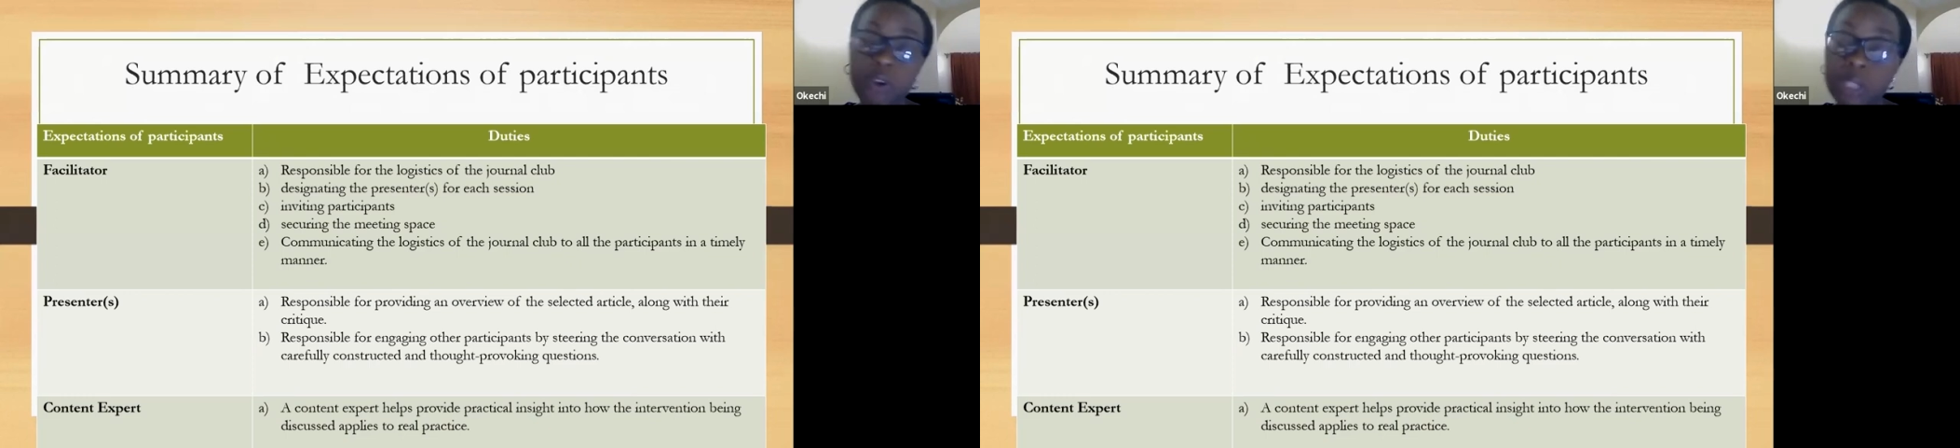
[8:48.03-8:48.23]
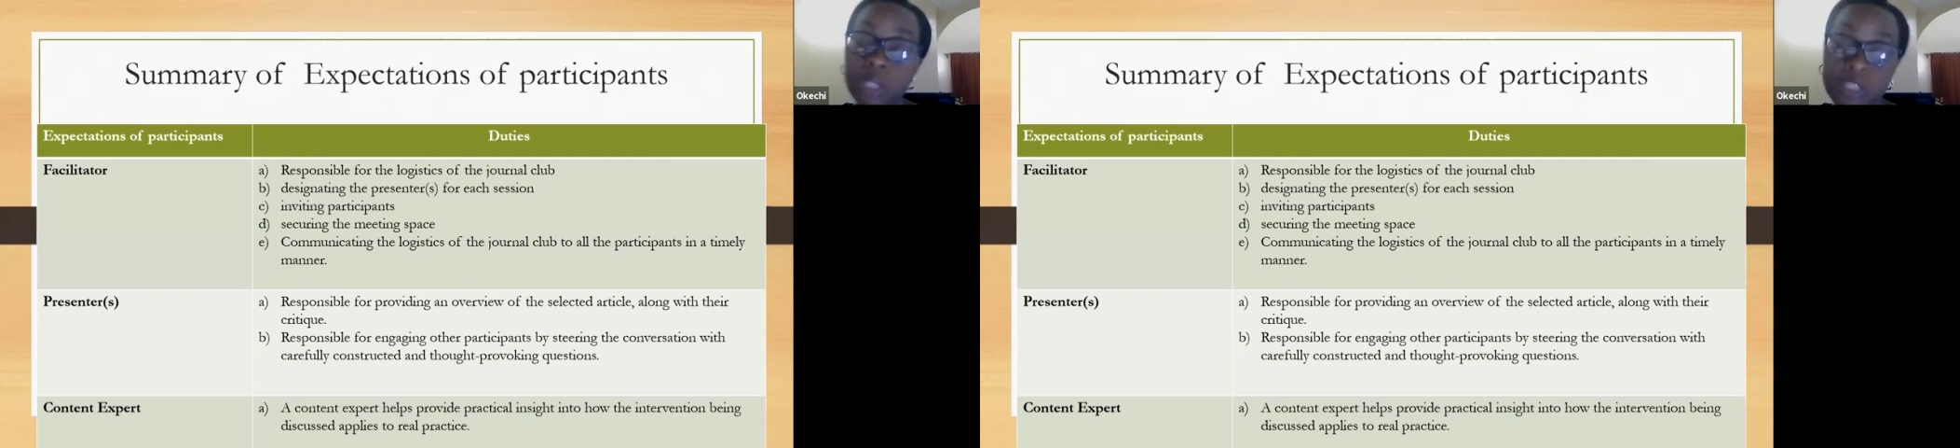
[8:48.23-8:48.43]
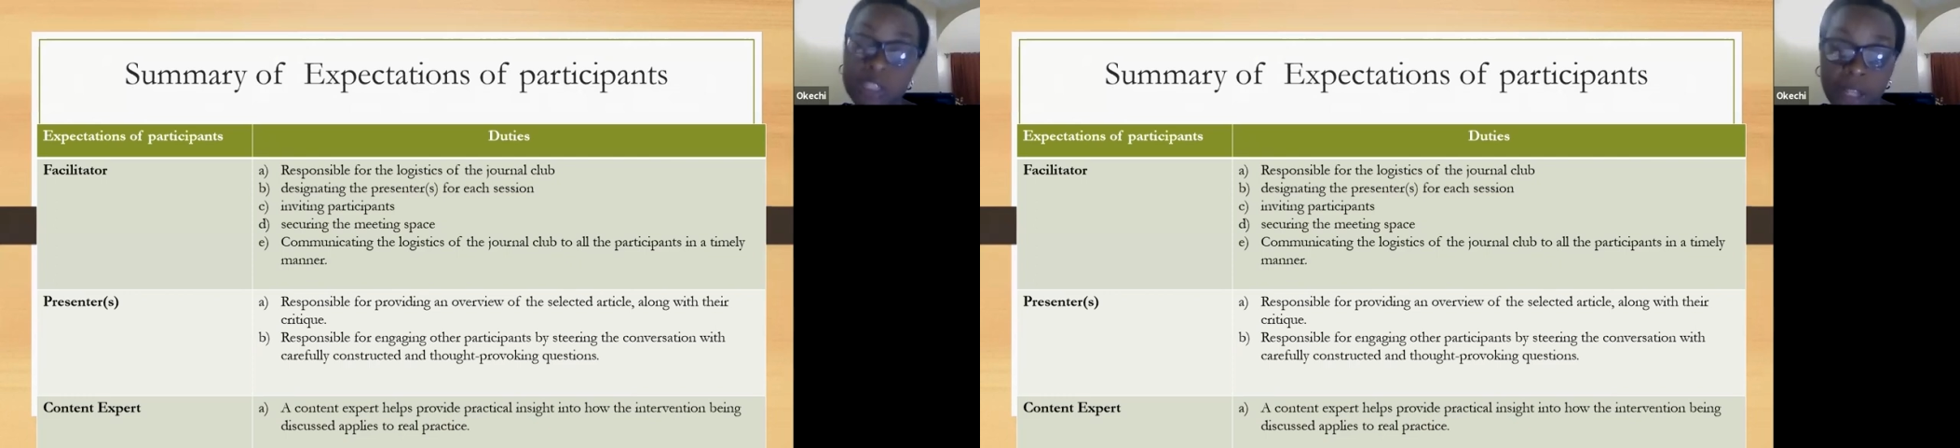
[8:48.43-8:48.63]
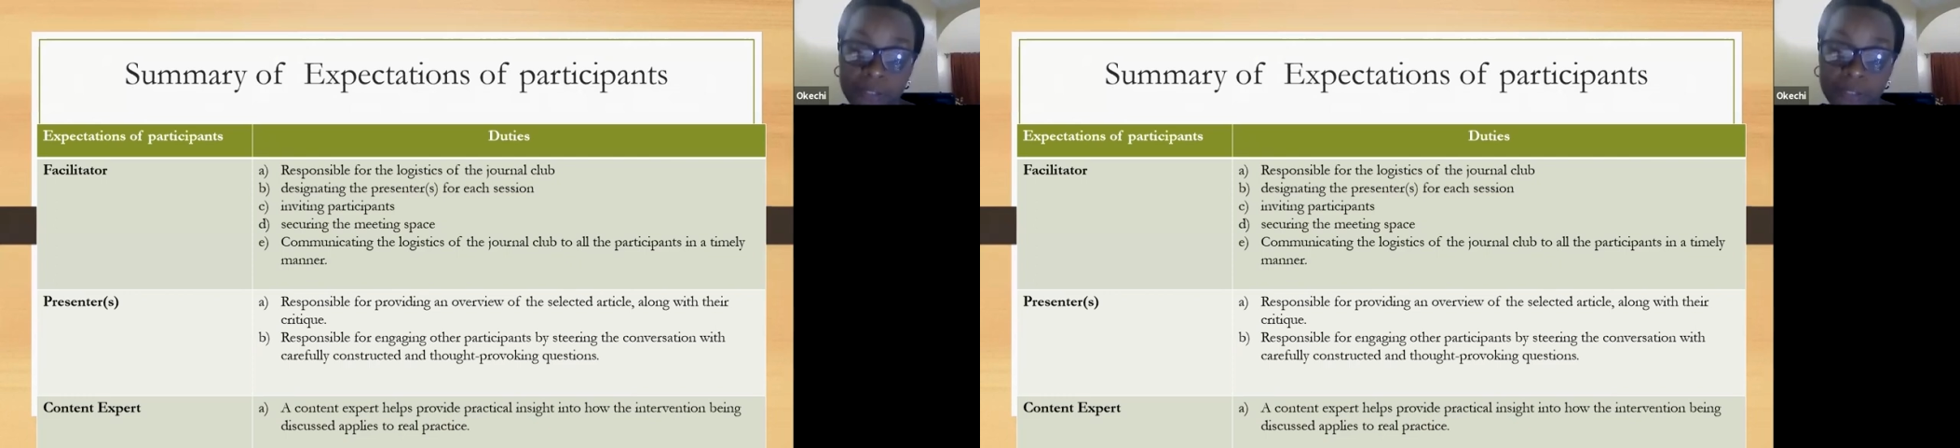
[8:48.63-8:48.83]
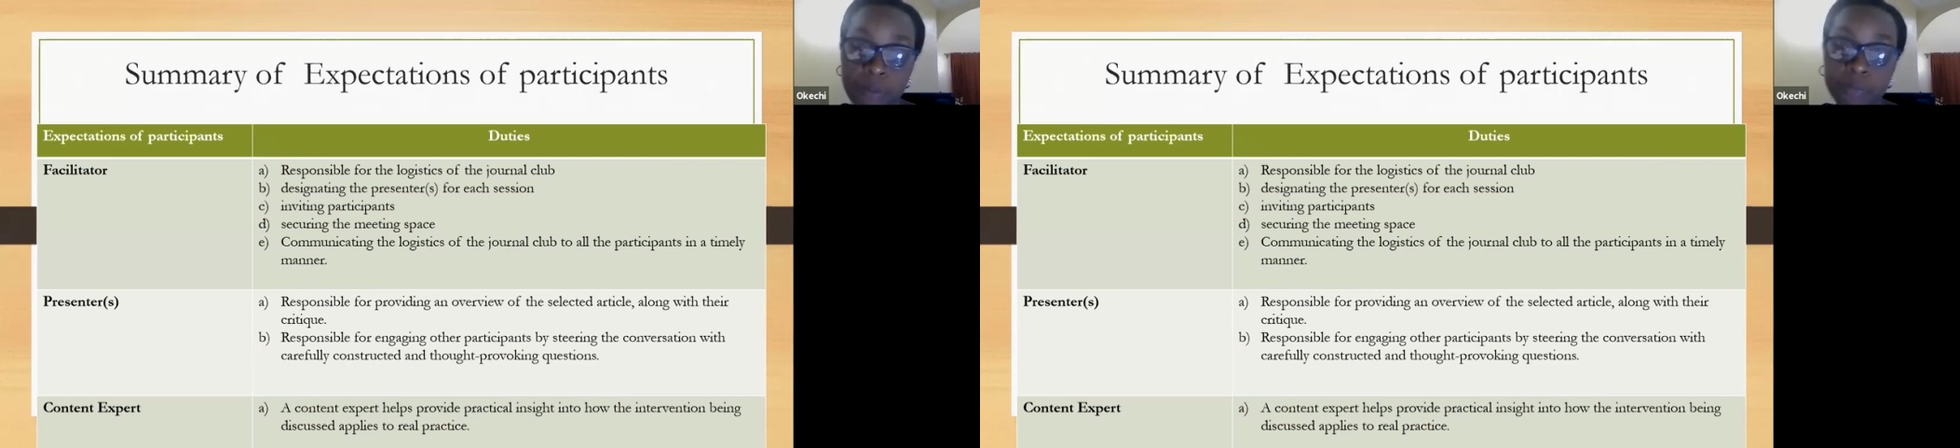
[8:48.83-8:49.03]
on this
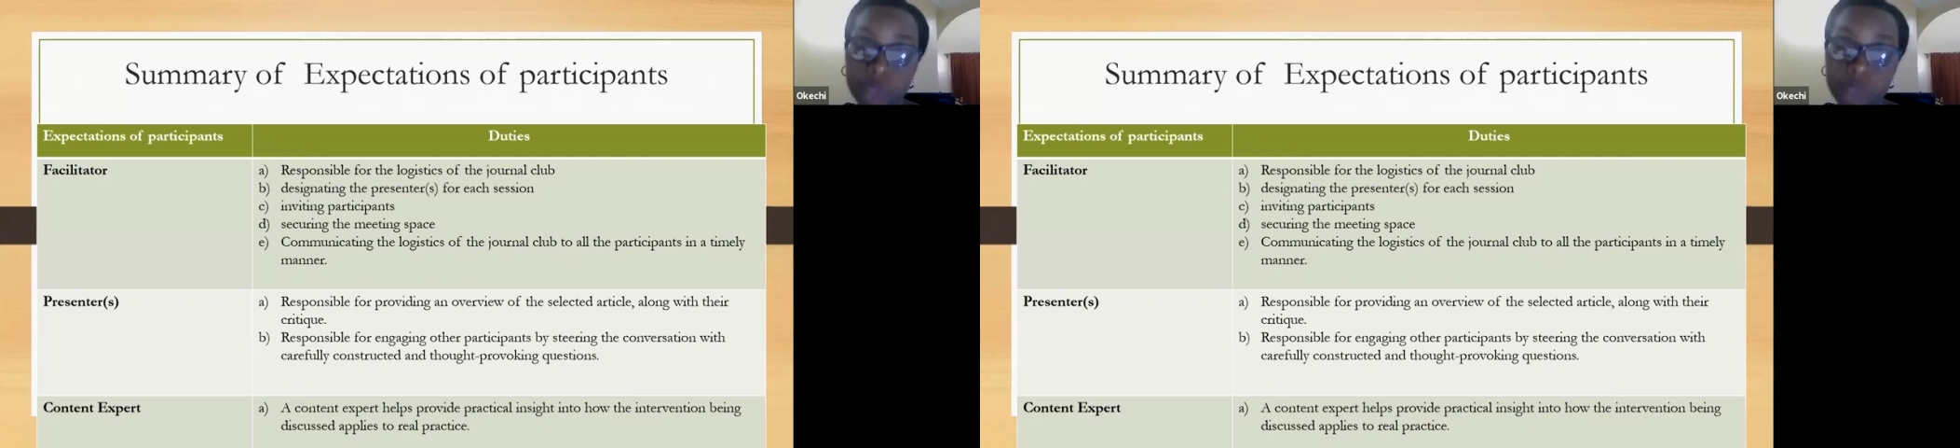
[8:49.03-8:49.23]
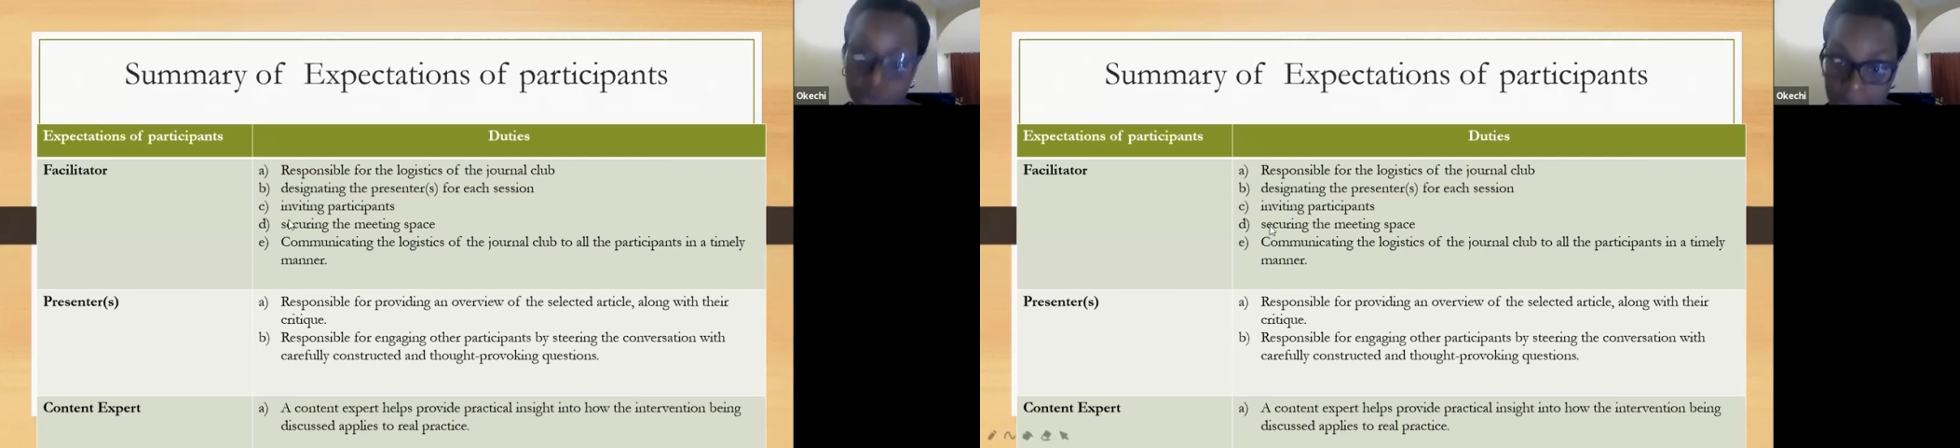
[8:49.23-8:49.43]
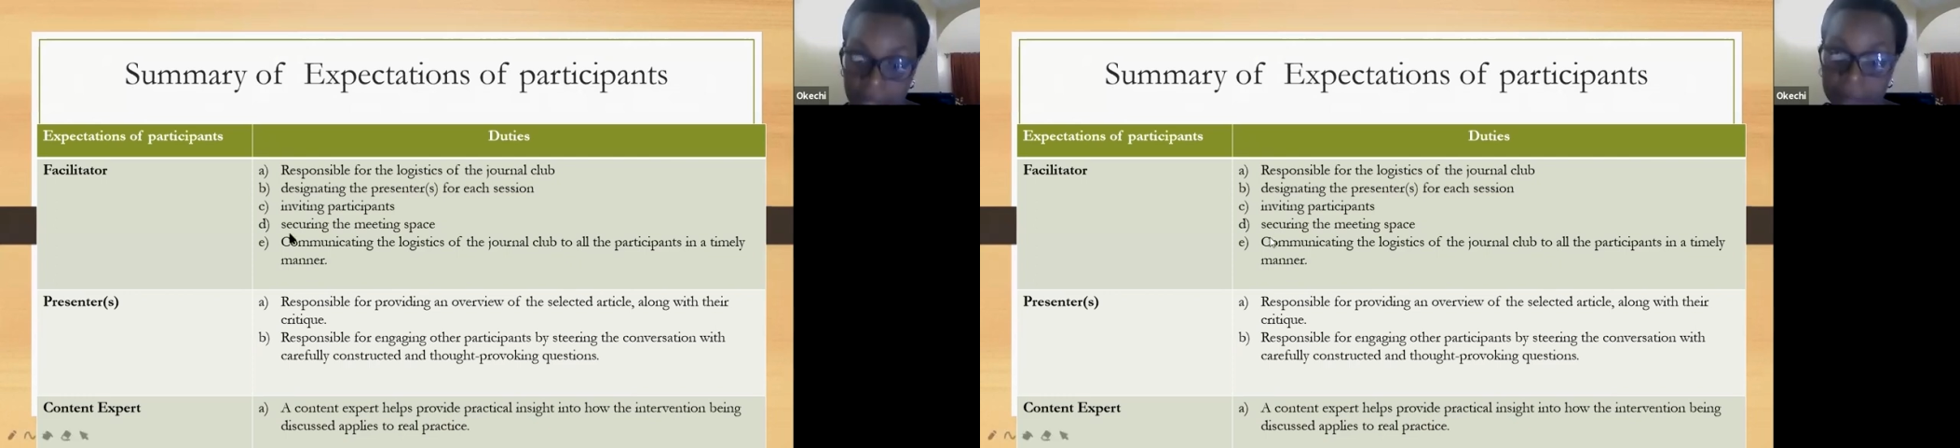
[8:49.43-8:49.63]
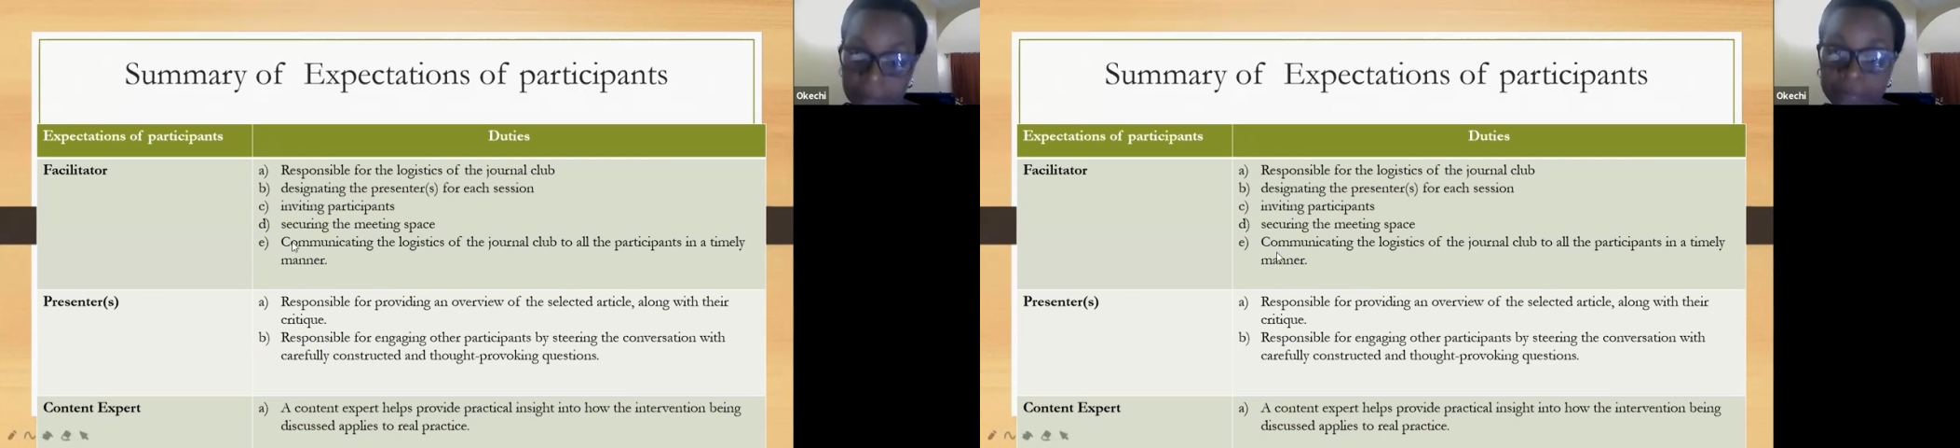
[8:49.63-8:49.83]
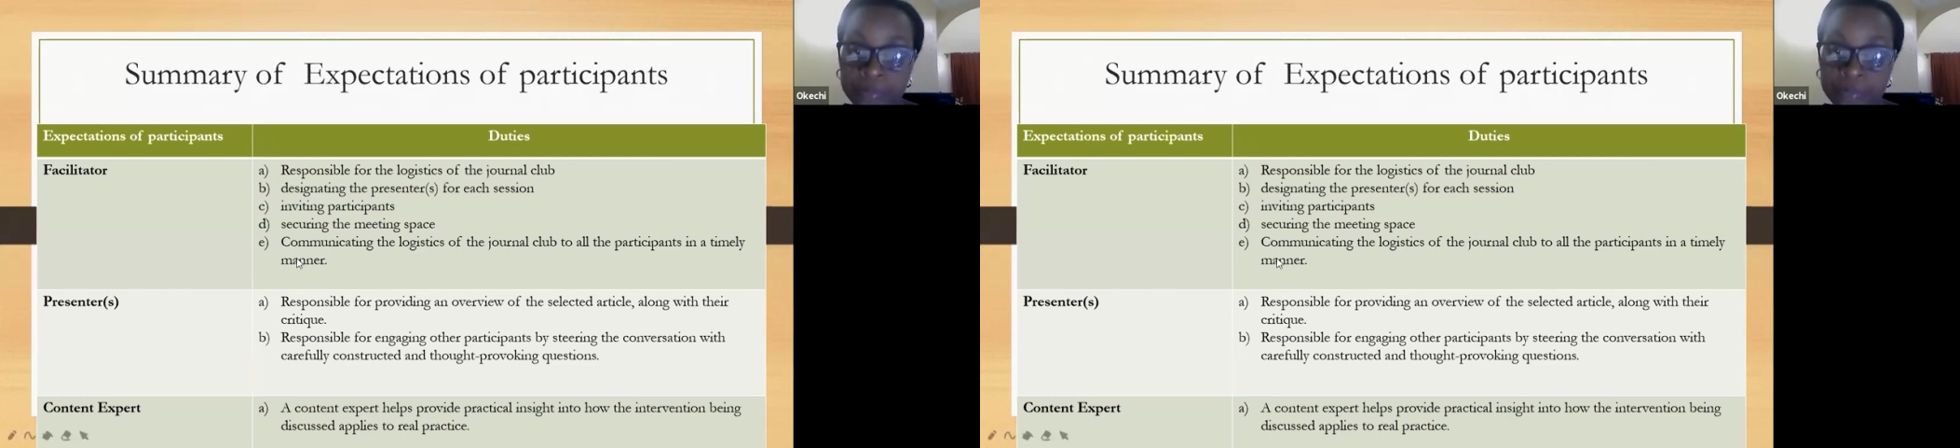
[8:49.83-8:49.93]
platform today